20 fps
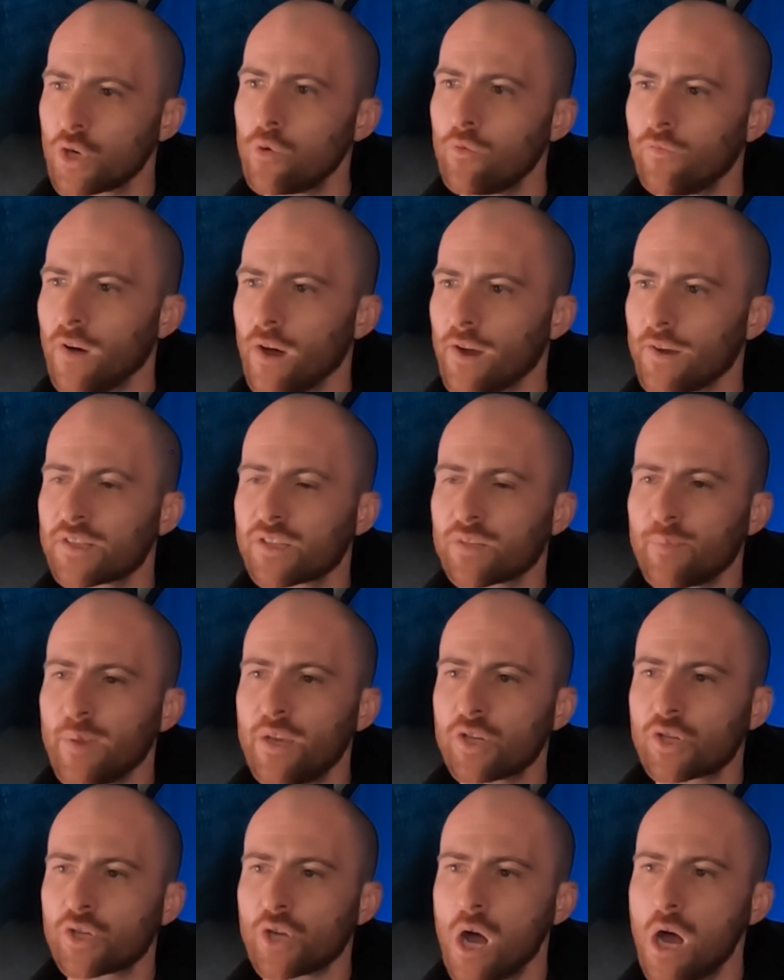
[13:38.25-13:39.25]
far, the
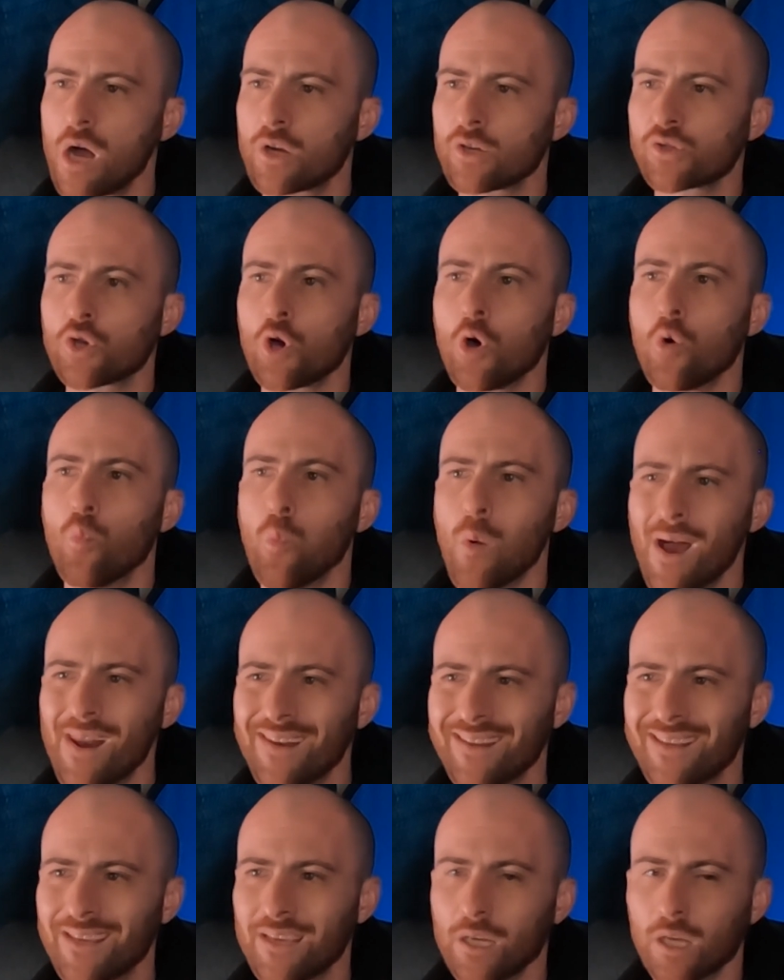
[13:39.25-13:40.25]
space shark has got
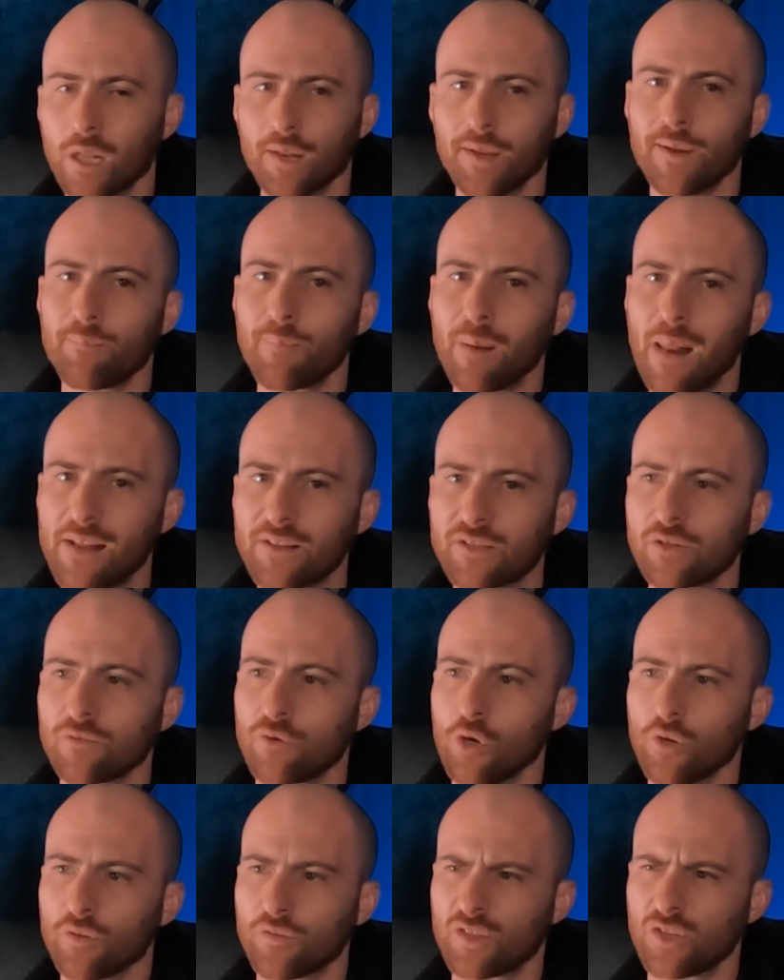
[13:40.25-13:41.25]
one kill and the plants have
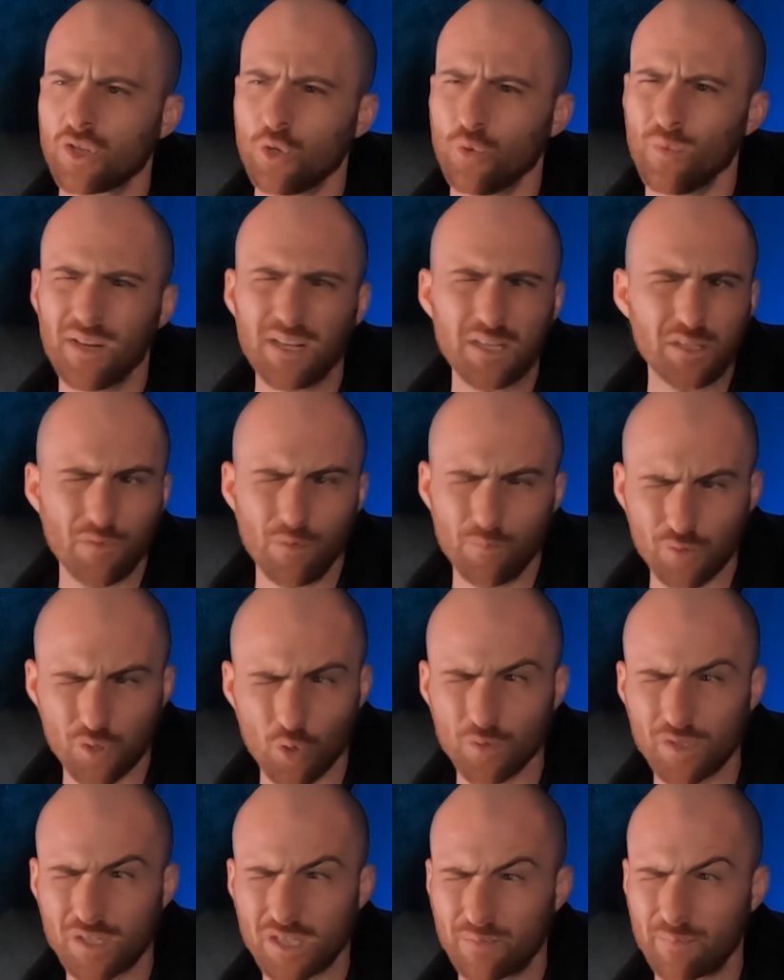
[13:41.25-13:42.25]
got two. And this film's
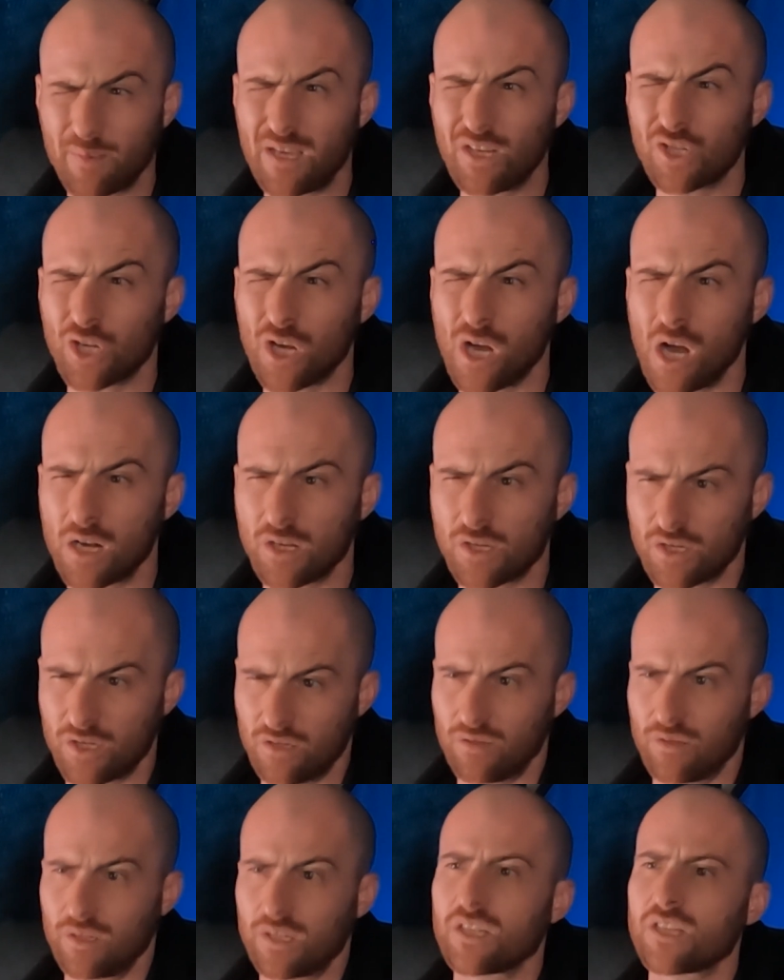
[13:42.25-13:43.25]
called Space
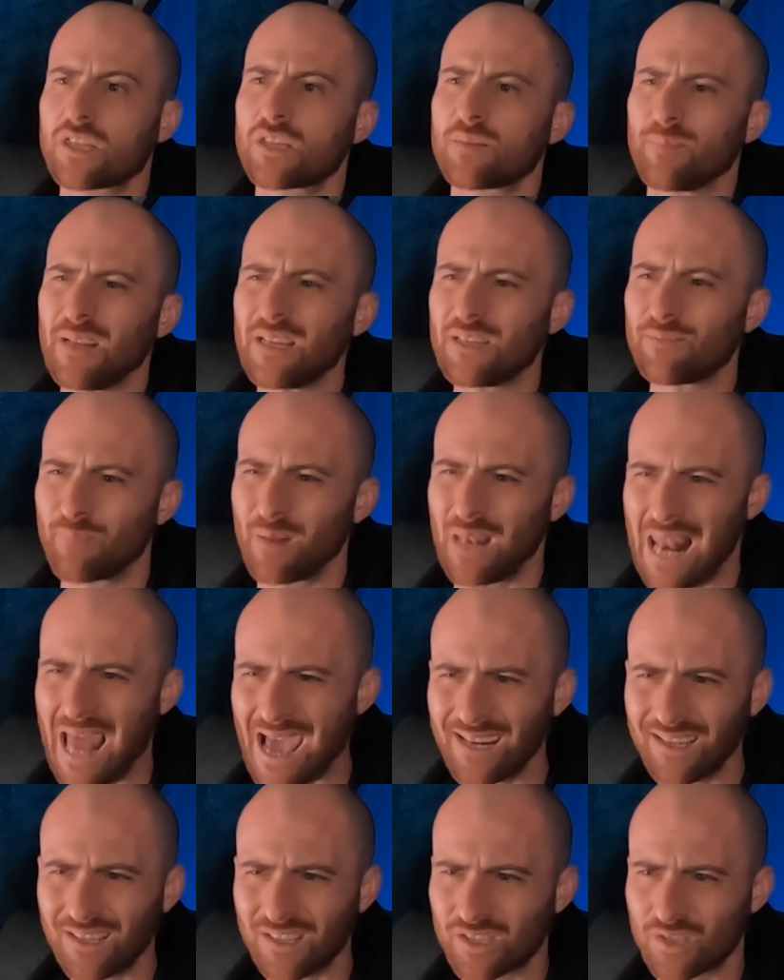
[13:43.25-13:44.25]
Sharks. Is this space
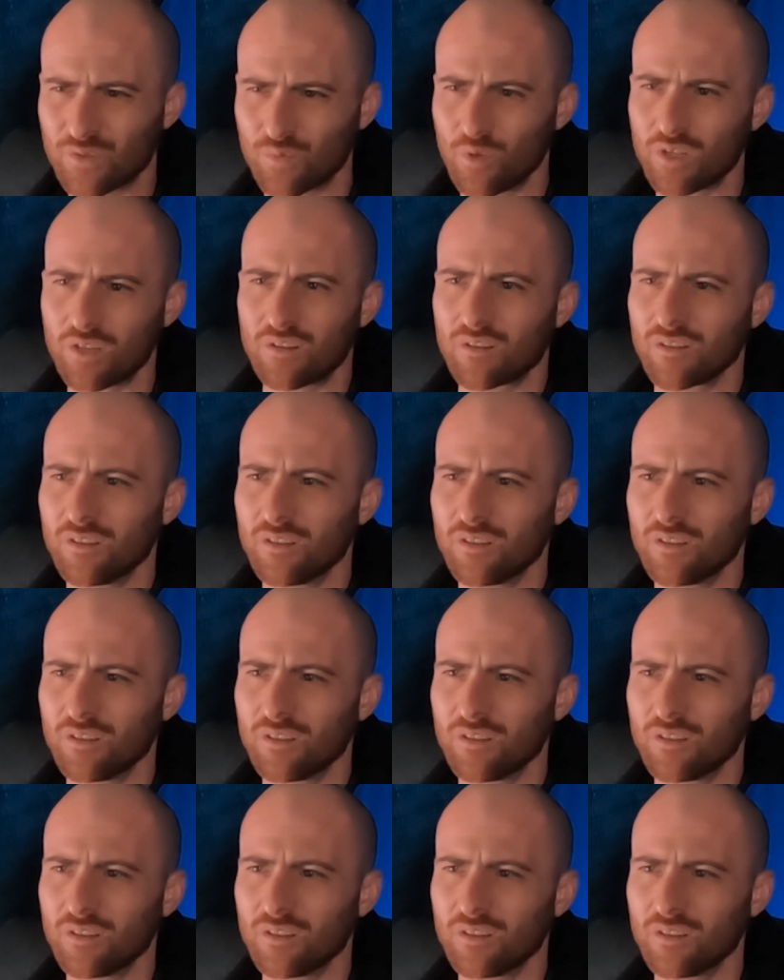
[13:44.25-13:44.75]
plants? What?